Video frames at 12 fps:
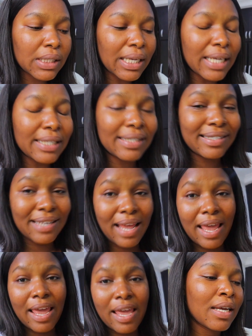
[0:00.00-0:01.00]
is a
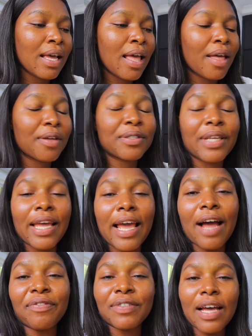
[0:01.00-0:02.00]
day
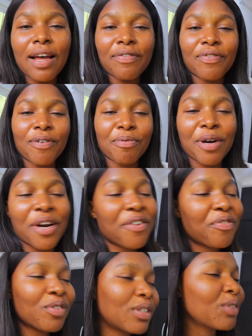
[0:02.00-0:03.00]
after February
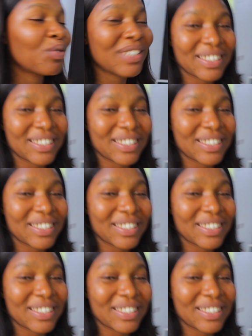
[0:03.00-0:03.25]
14th, which